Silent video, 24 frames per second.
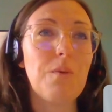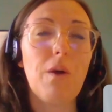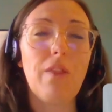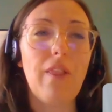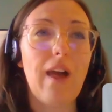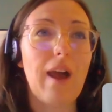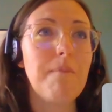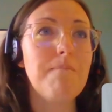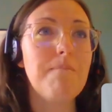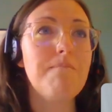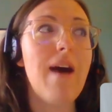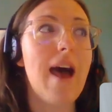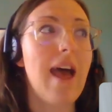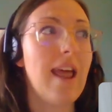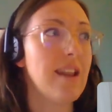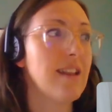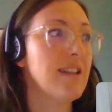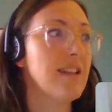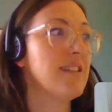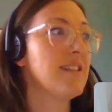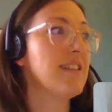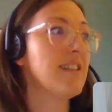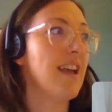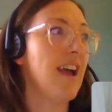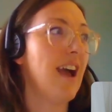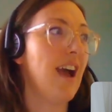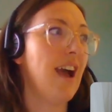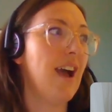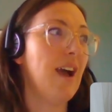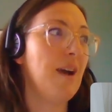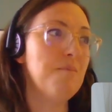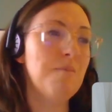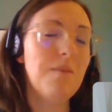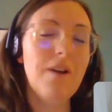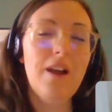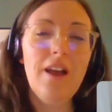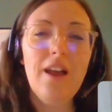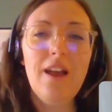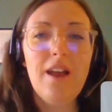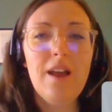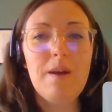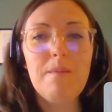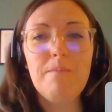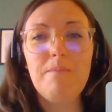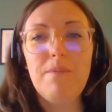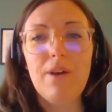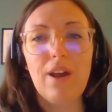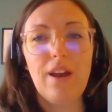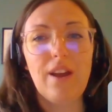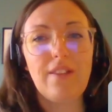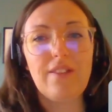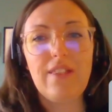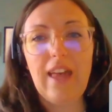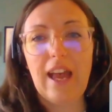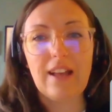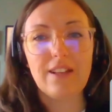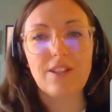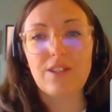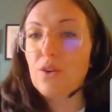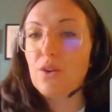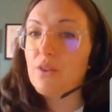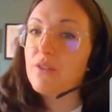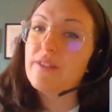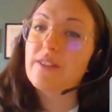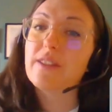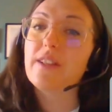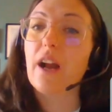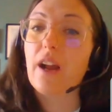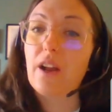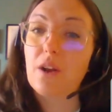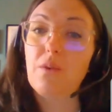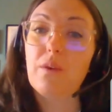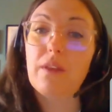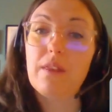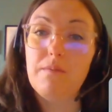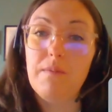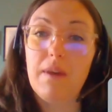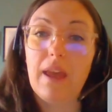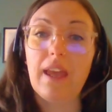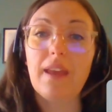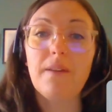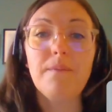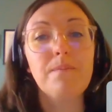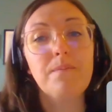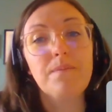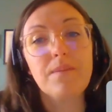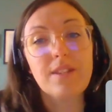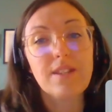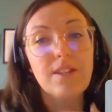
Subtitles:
know what that meant, but that sort of stuck with me.